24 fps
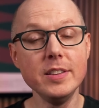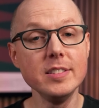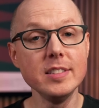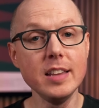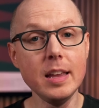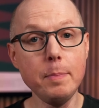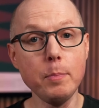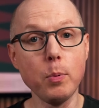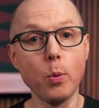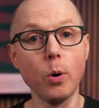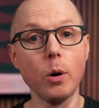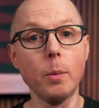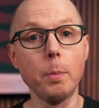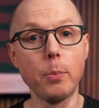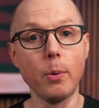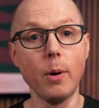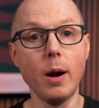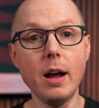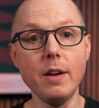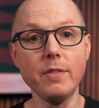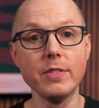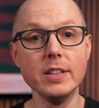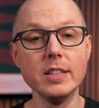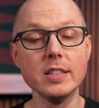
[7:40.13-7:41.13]
this is a poor
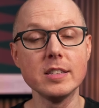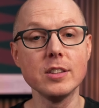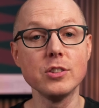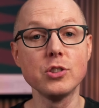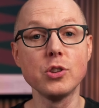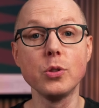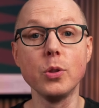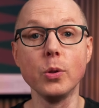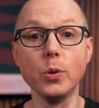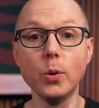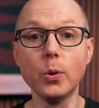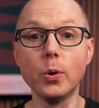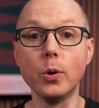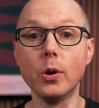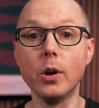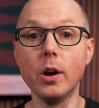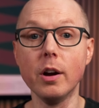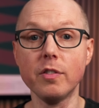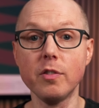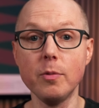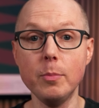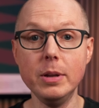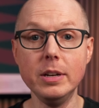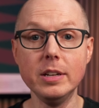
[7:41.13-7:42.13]
province, so the local
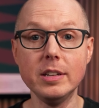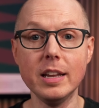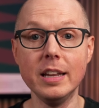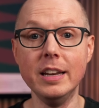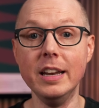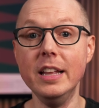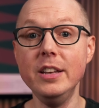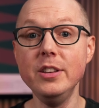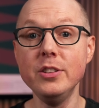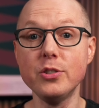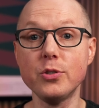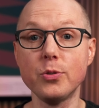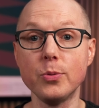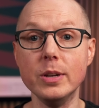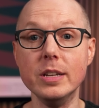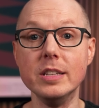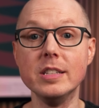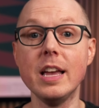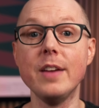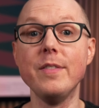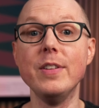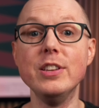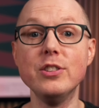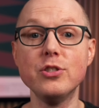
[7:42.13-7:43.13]
government and
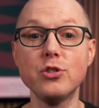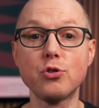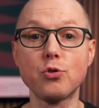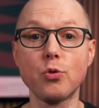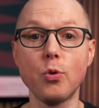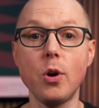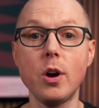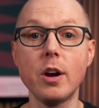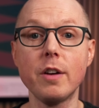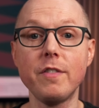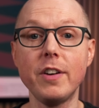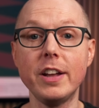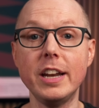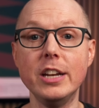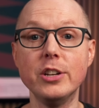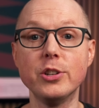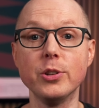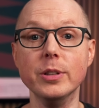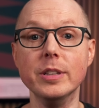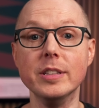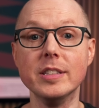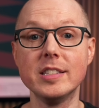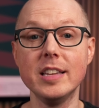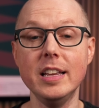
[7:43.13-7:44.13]
industries have a strong
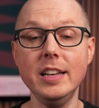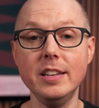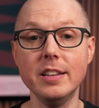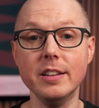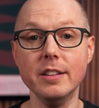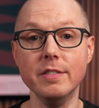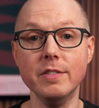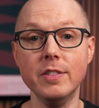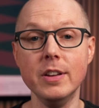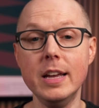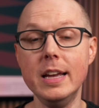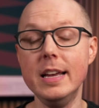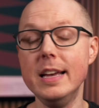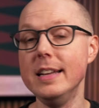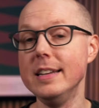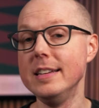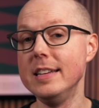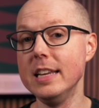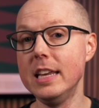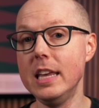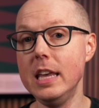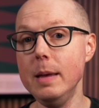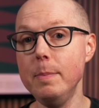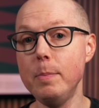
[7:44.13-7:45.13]
financial incentive
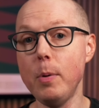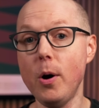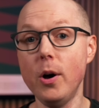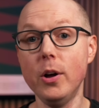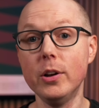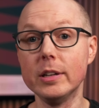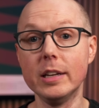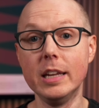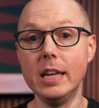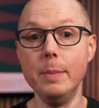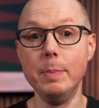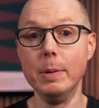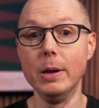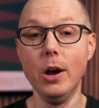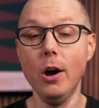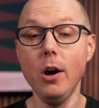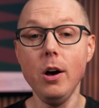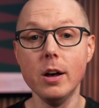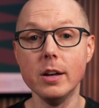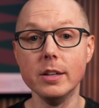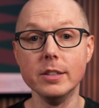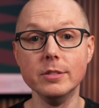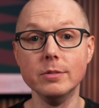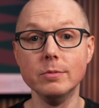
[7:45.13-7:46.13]
to keep on keeping
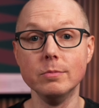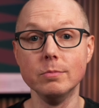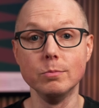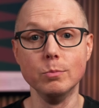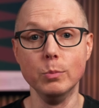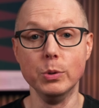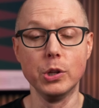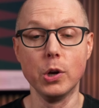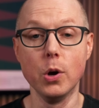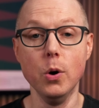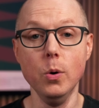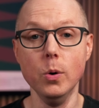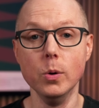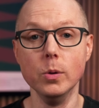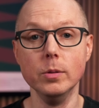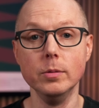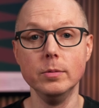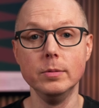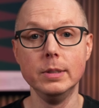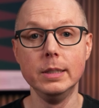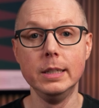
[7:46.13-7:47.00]
on with coal.